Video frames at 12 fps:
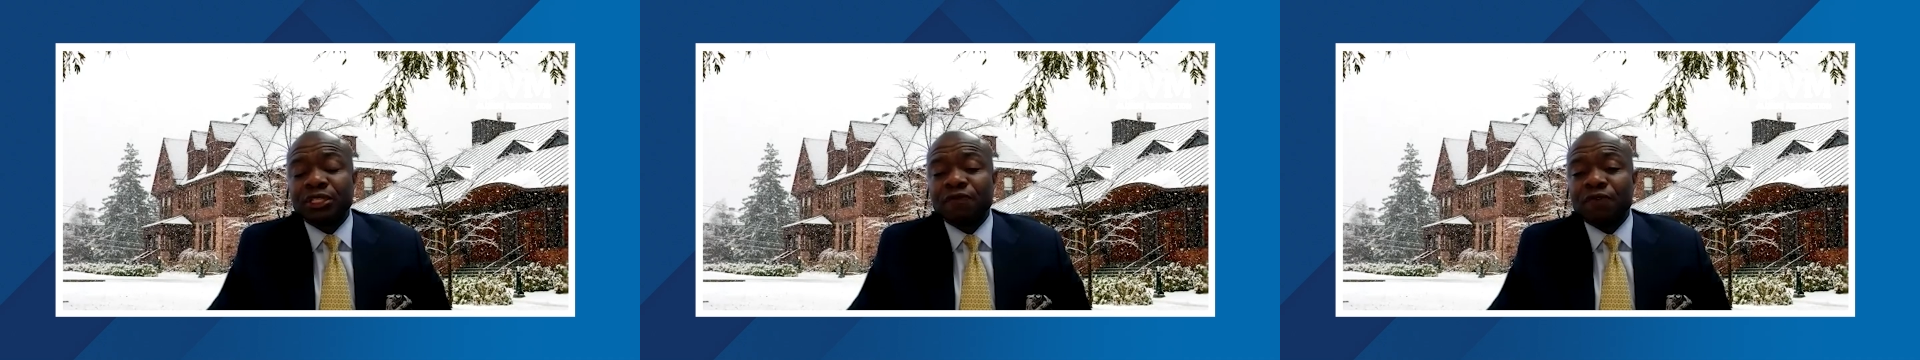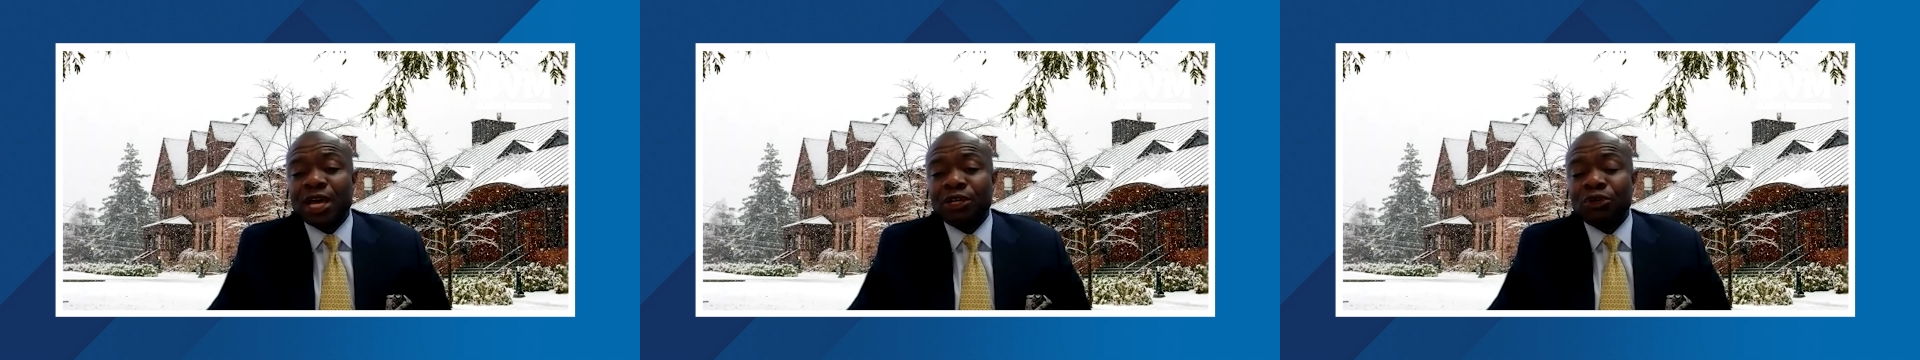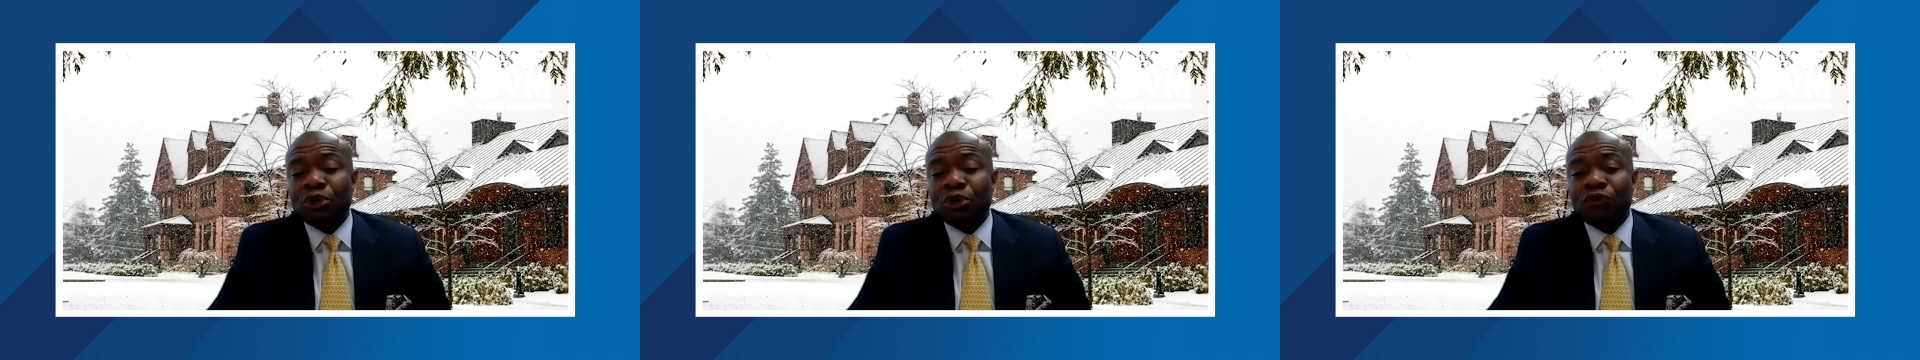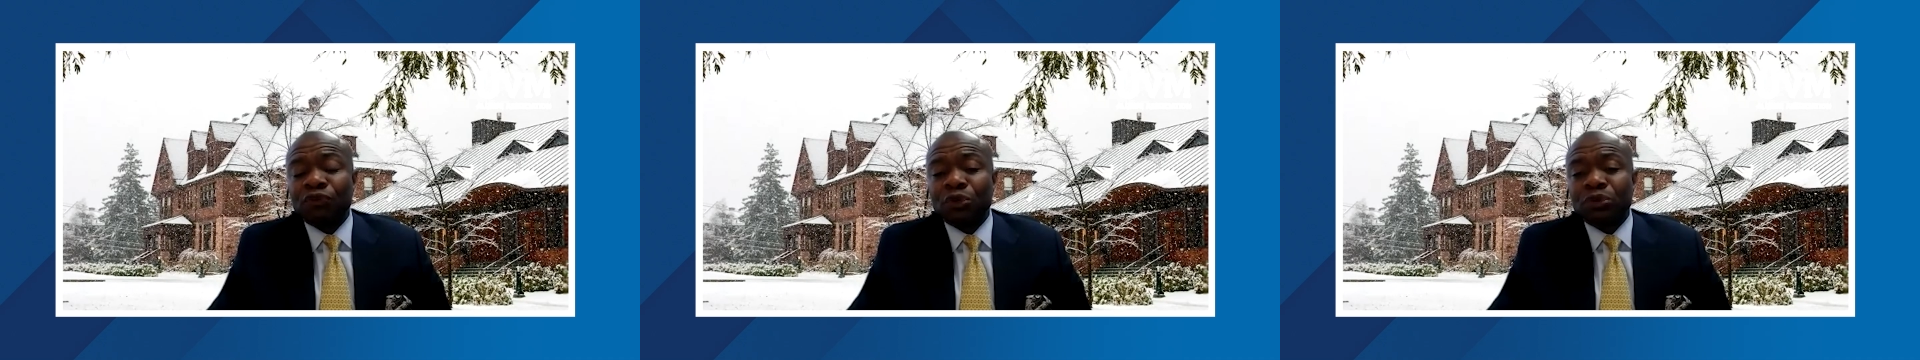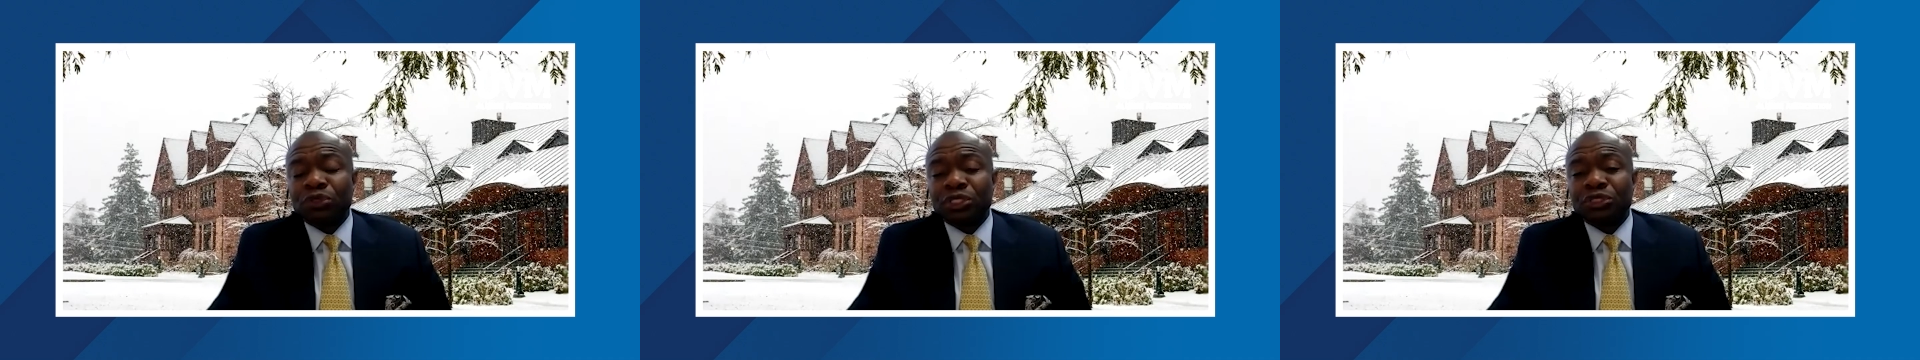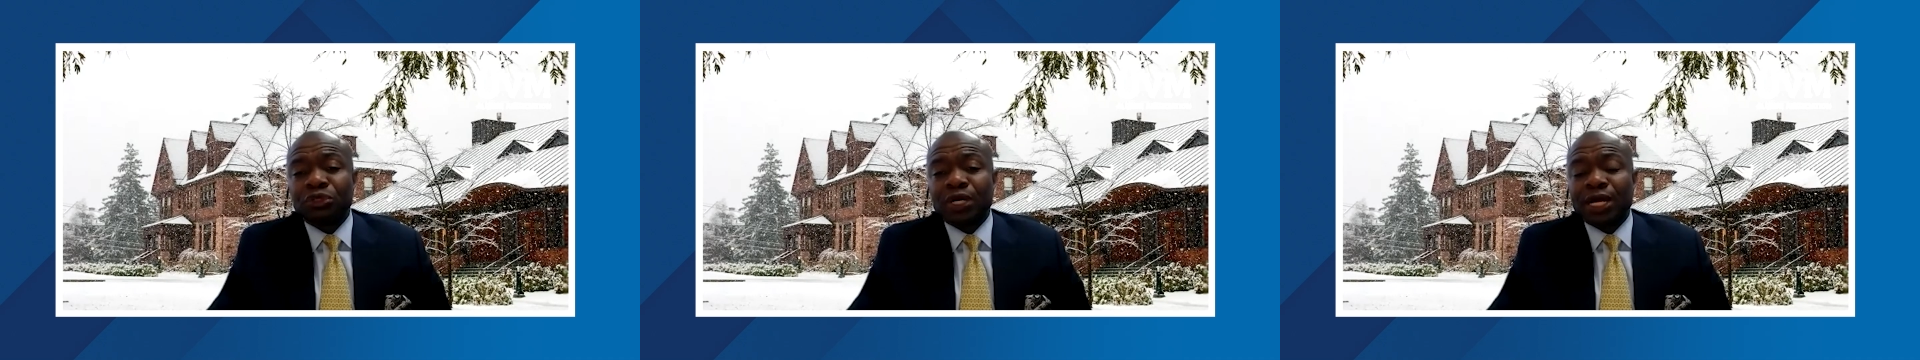the value of those
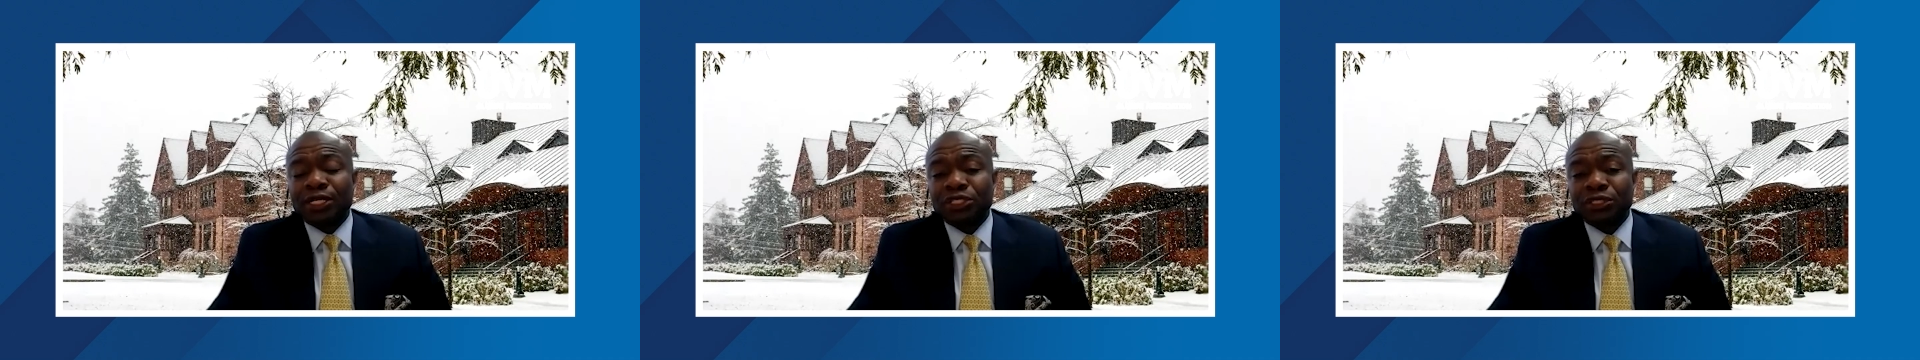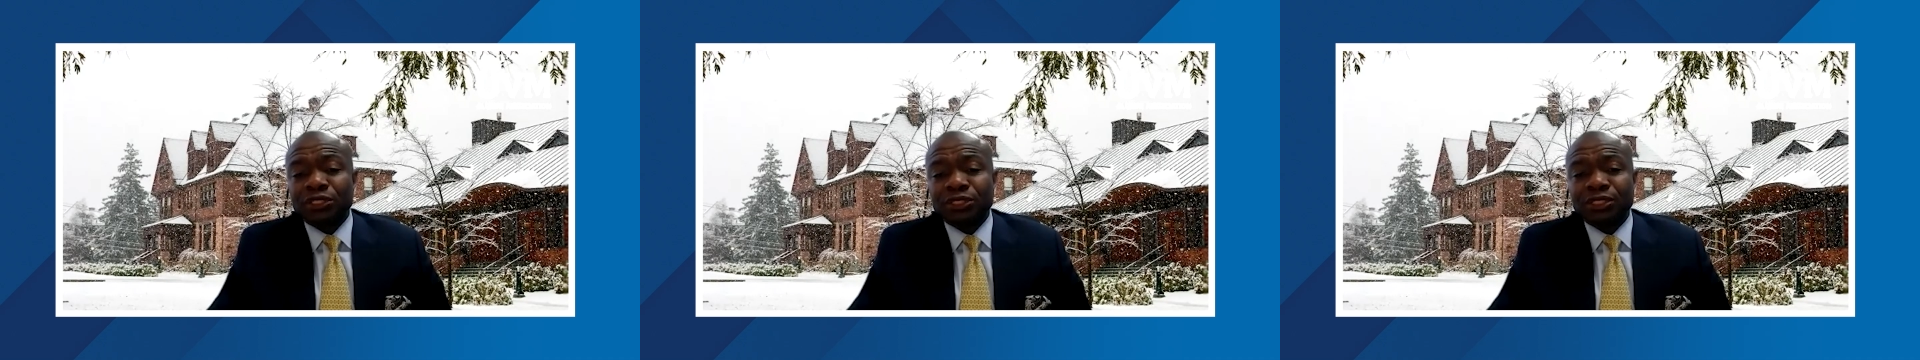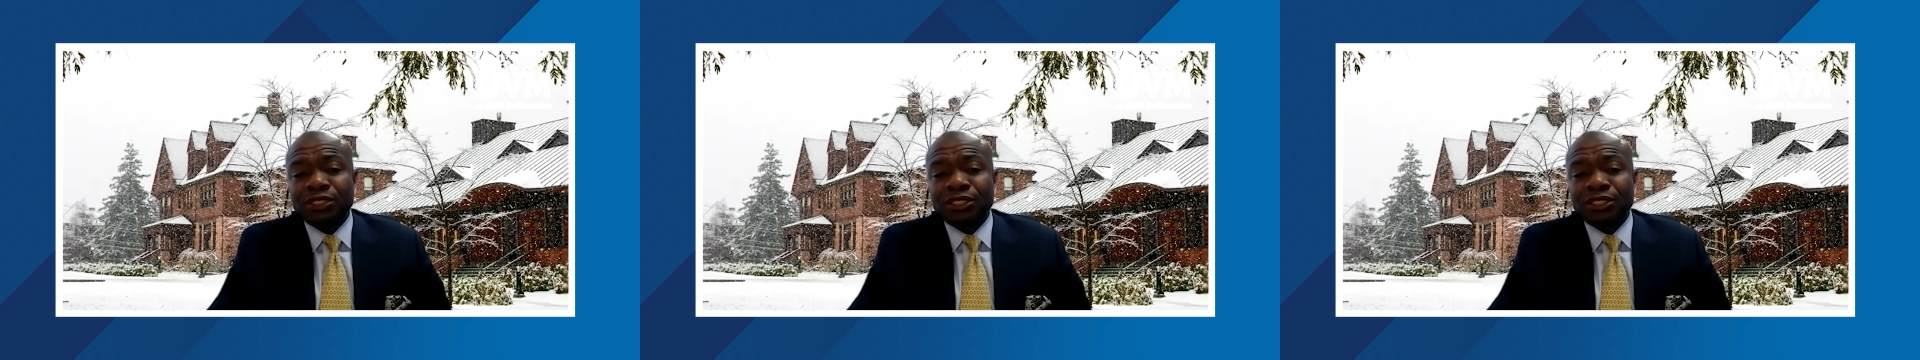interactions.